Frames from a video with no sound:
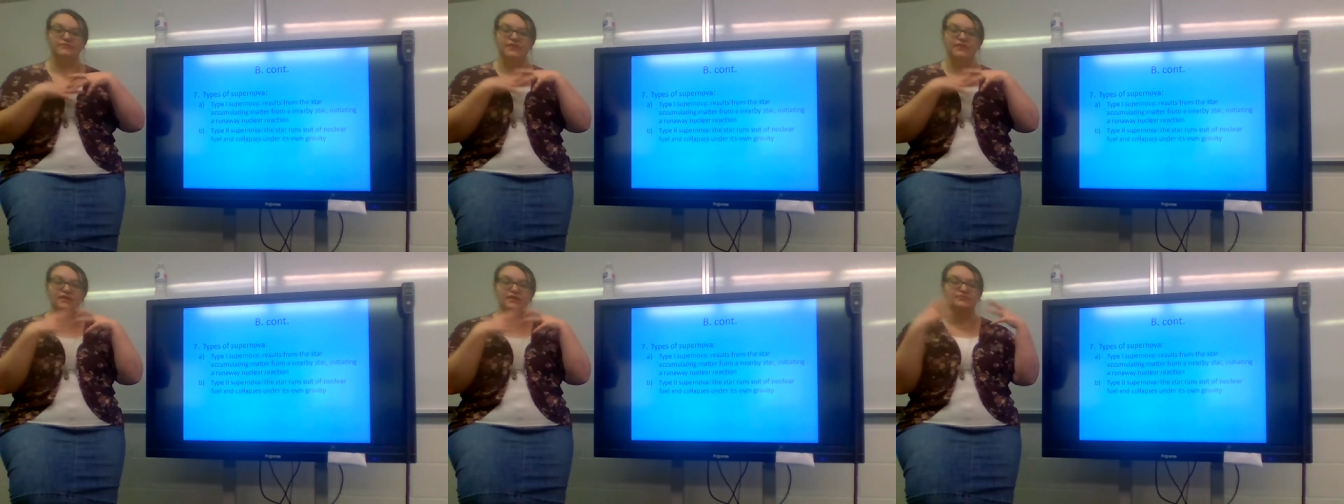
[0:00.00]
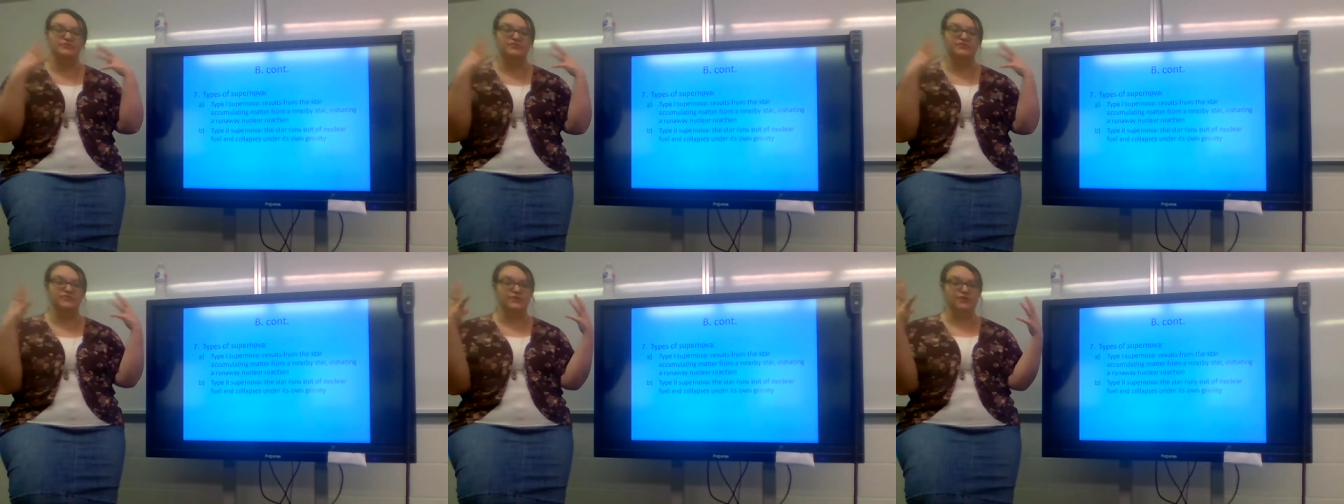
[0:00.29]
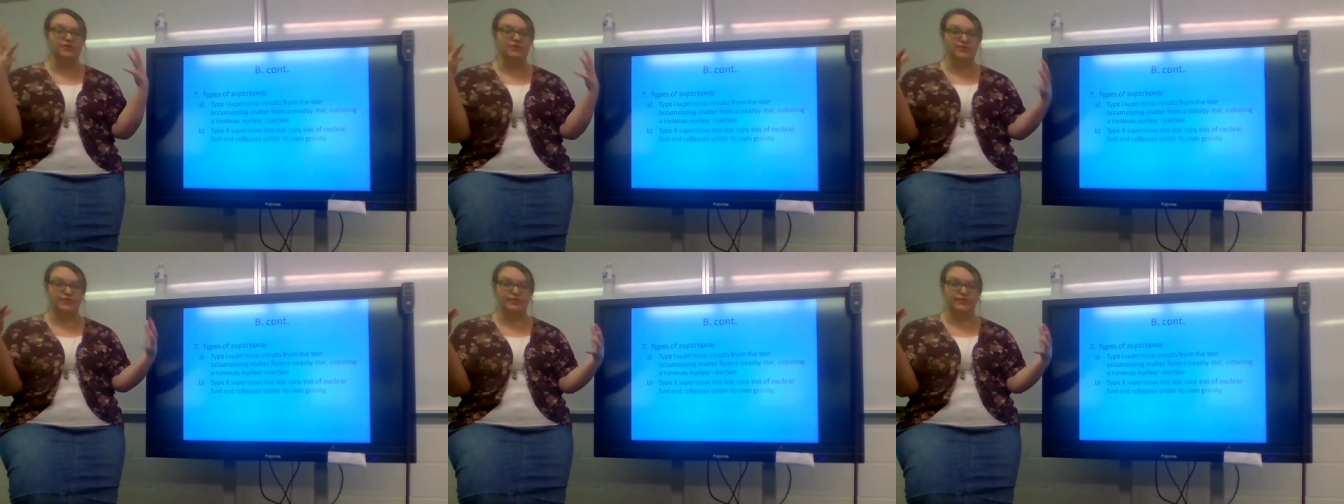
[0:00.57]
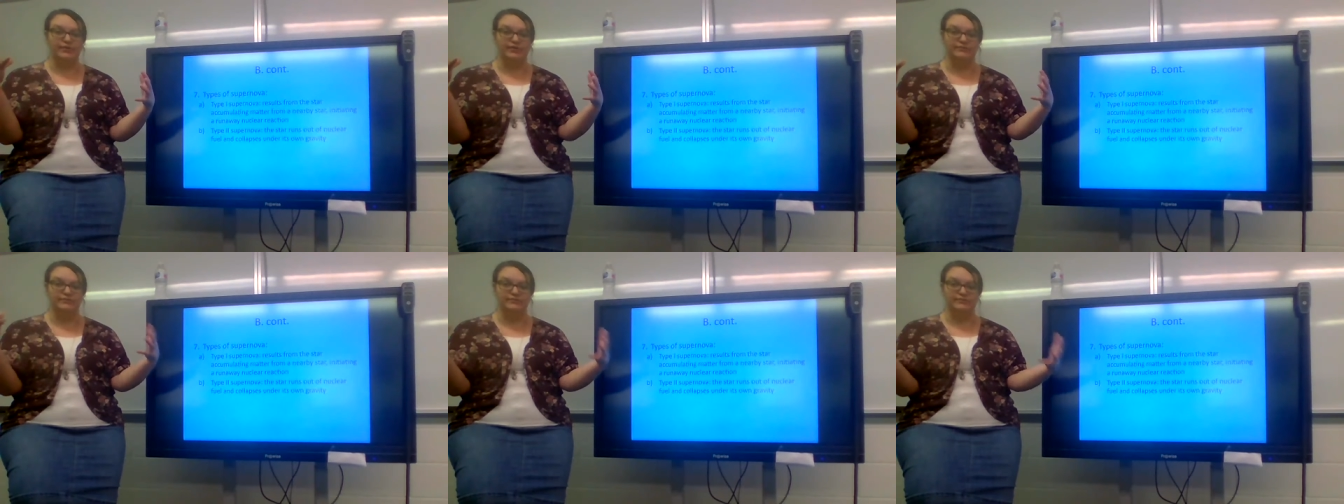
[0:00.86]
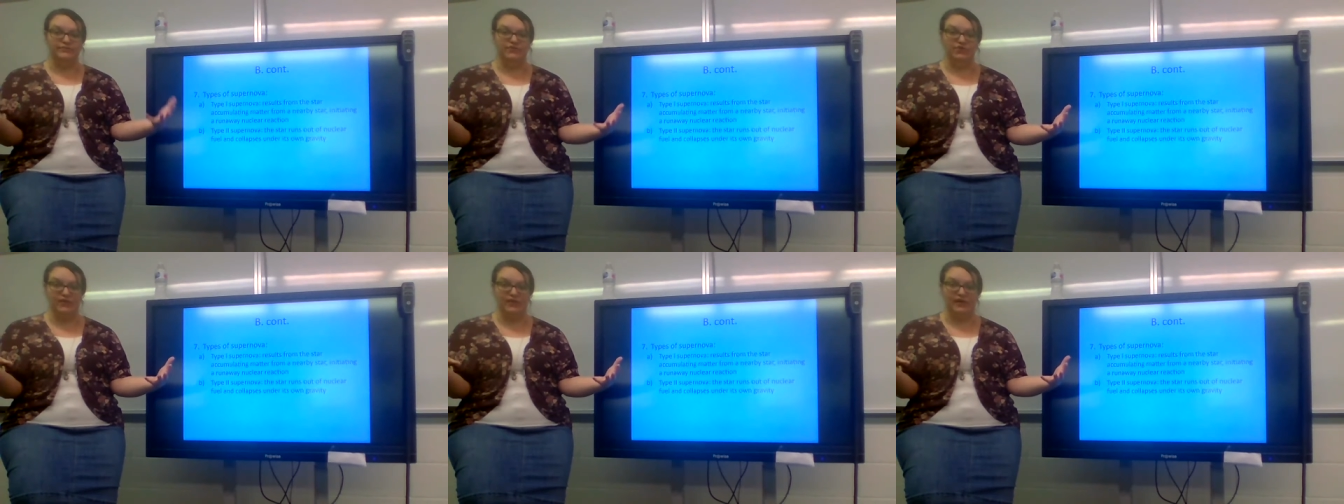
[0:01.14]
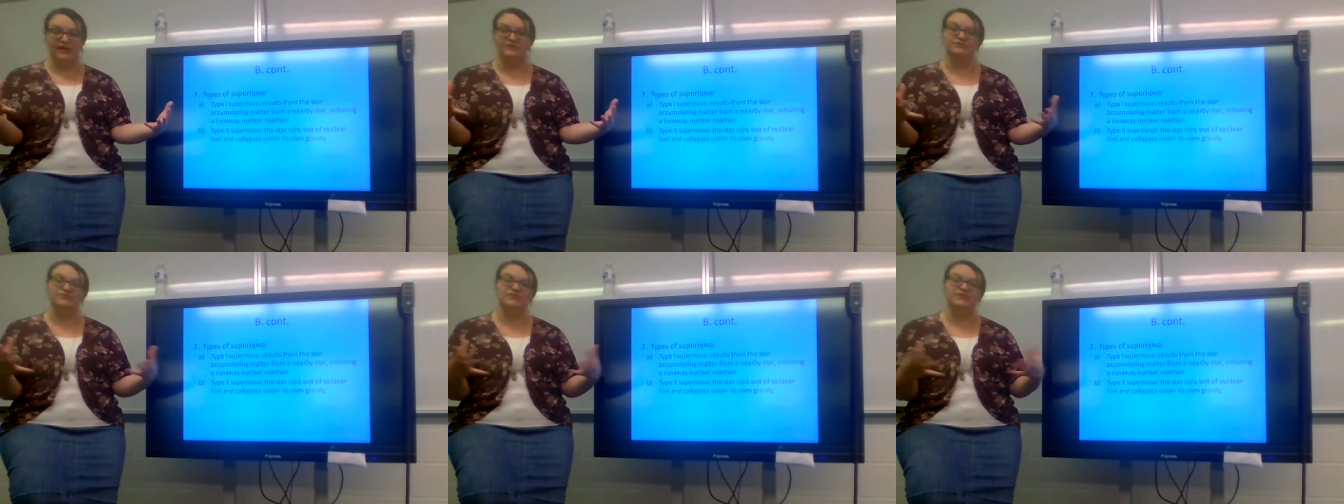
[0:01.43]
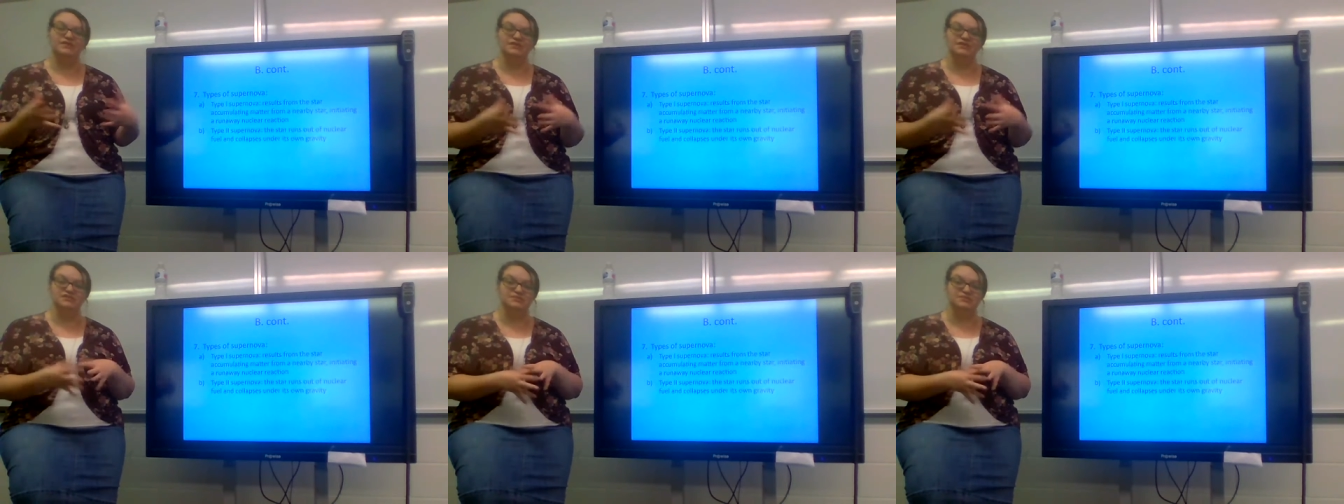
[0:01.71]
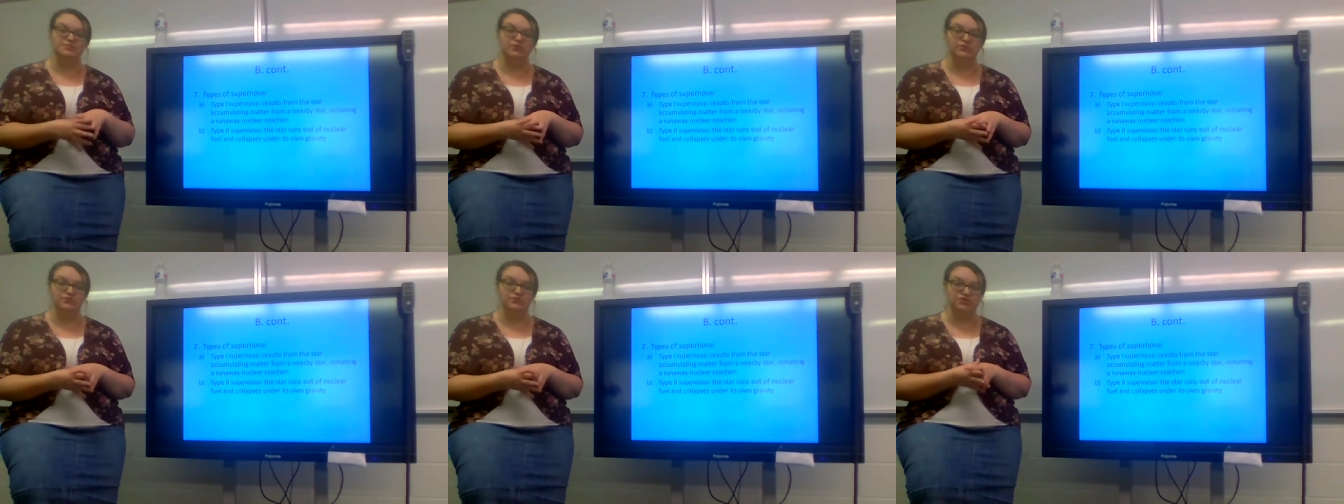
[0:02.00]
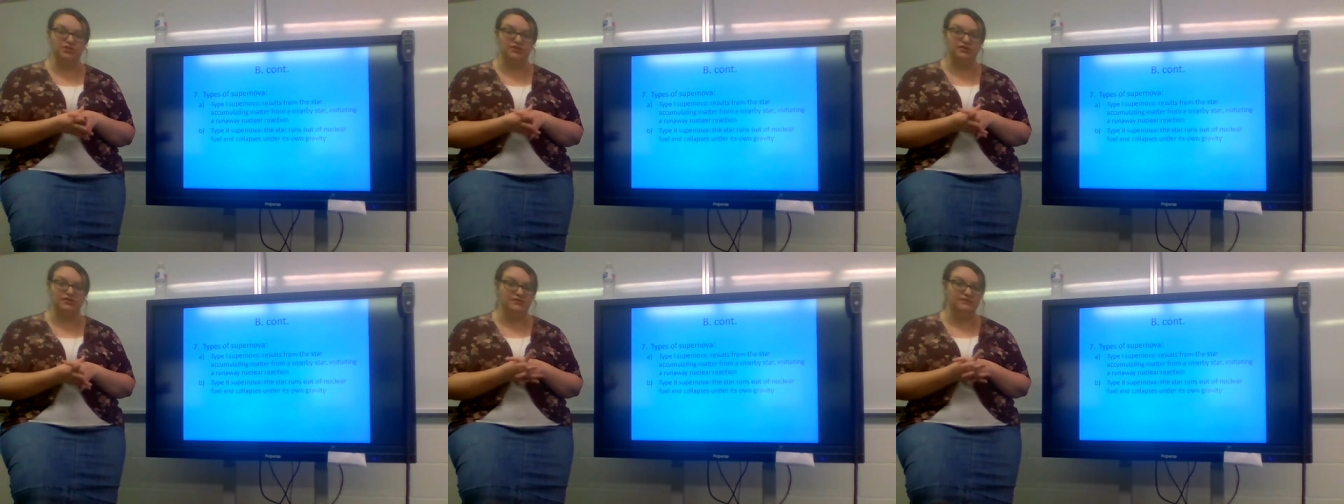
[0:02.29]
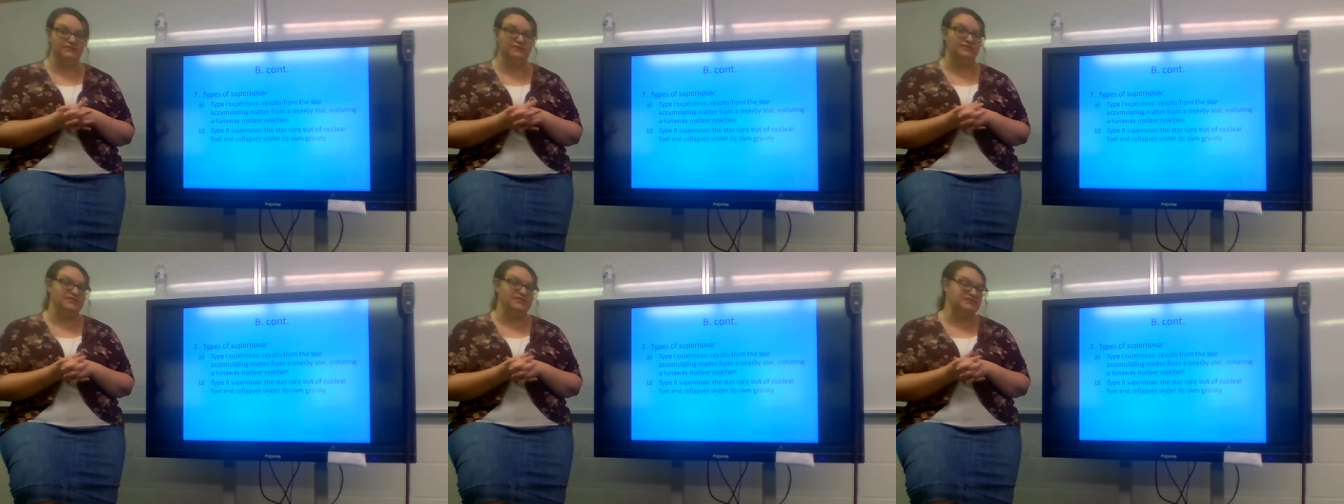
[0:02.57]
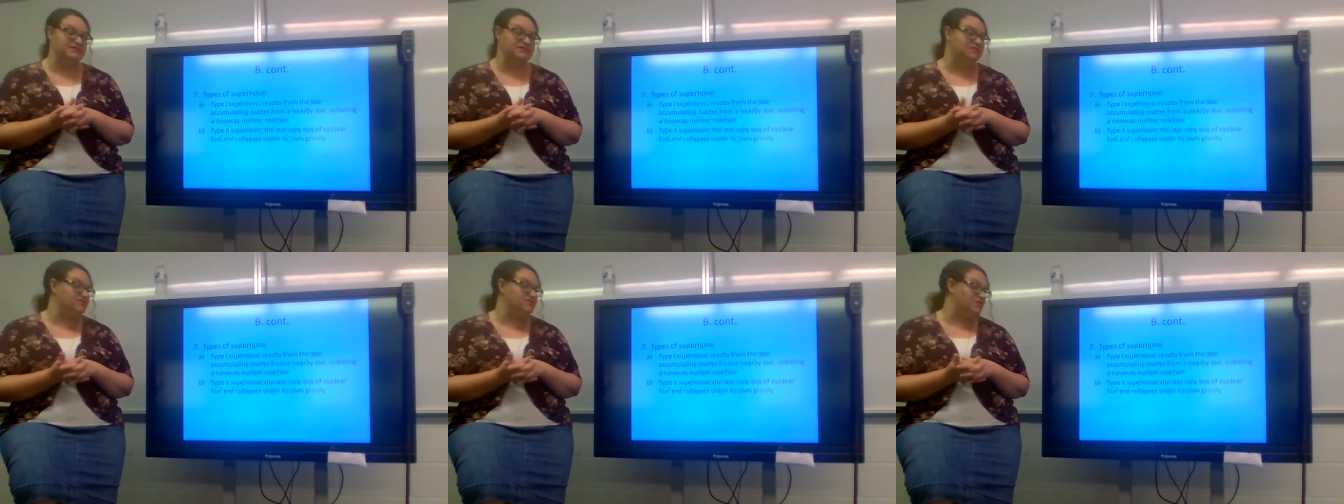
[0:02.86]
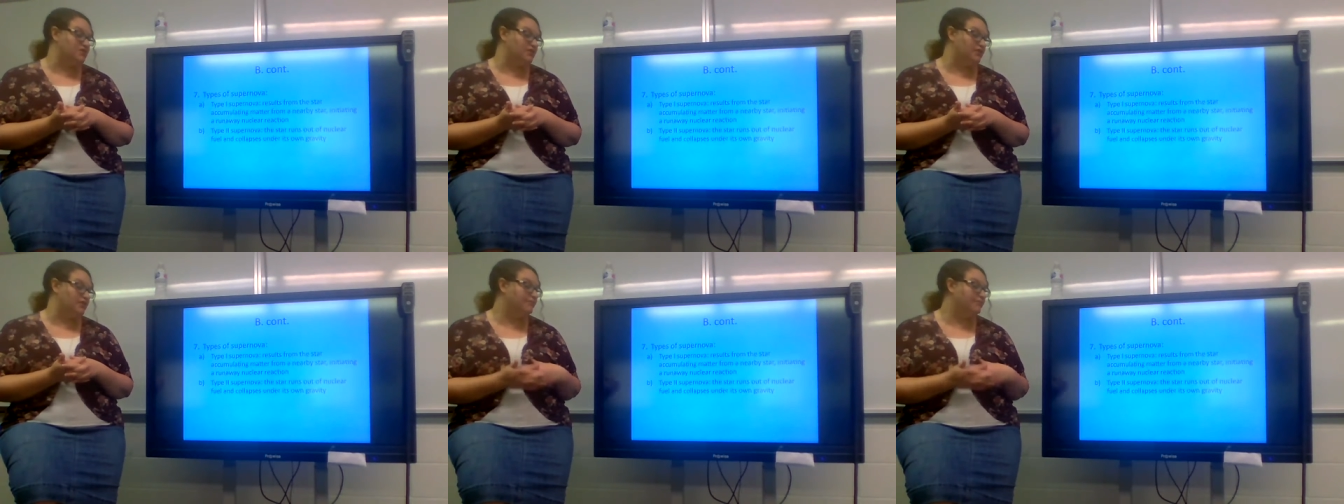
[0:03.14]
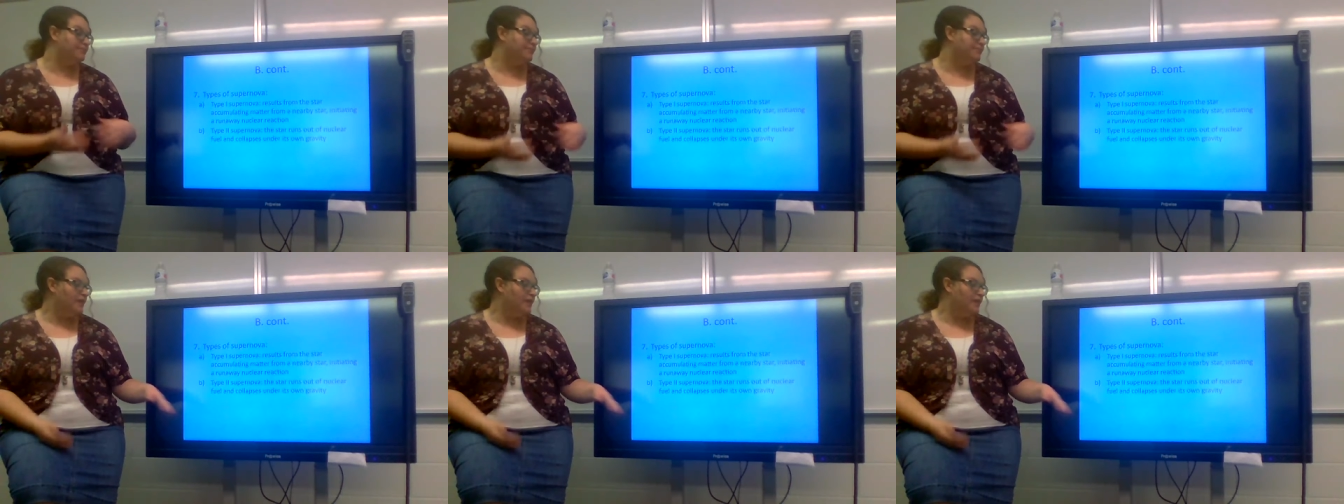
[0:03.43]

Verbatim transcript: and before you know it, you have the explosion of the star.